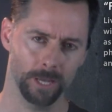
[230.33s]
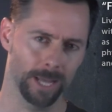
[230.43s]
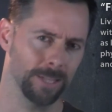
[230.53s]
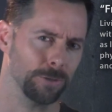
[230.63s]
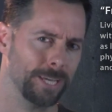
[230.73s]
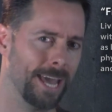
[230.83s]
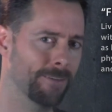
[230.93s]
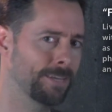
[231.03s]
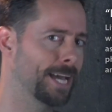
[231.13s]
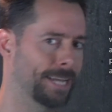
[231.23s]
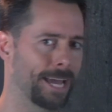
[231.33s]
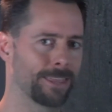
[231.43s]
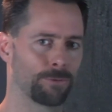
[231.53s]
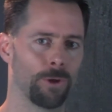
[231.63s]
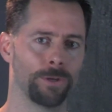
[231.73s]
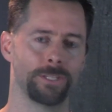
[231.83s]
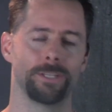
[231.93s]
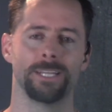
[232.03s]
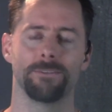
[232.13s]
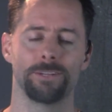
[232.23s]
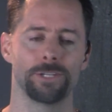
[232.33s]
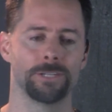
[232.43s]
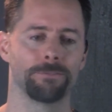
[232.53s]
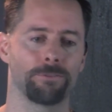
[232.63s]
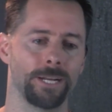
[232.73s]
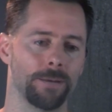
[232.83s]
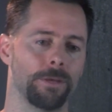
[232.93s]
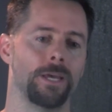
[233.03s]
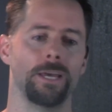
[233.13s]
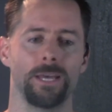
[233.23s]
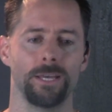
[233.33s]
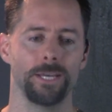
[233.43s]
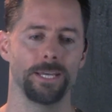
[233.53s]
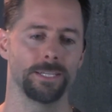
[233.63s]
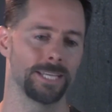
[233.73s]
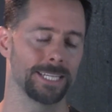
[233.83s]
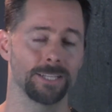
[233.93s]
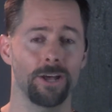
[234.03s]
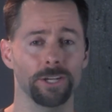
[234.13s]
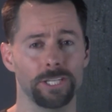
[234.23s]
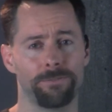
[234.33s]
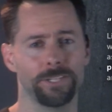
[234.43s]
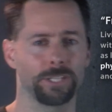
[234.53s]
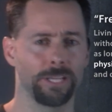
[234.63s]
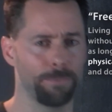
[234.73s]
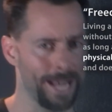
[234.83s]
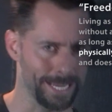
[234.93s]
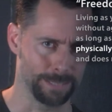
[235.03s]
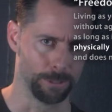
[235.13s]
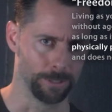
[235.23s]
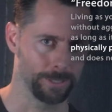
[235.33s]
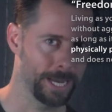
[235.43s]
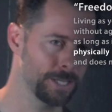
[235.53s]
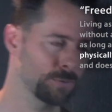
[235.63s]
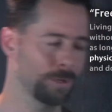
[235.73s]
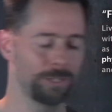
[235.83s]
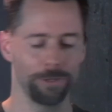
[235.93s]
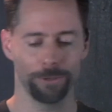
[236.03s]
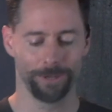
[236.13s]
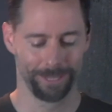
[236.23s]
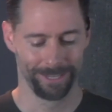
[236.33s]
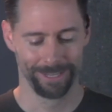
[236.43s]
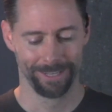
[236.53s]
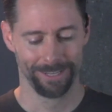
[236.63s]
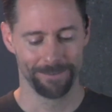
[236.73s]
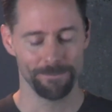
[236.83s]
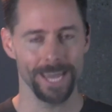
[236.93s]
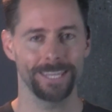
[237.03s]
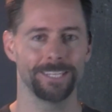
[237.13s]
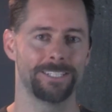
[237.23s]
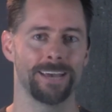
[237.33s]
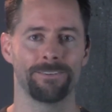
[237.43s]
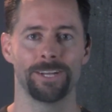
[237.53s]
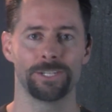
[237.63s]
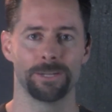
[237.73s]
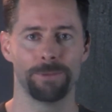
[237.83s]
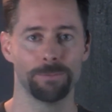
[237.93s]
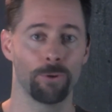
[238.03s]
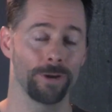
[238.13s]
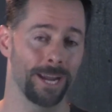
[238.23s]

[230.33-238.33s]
A little caveat I throw into the definition of freedom is as long as it's physically possible, I just want to make this definition a bit more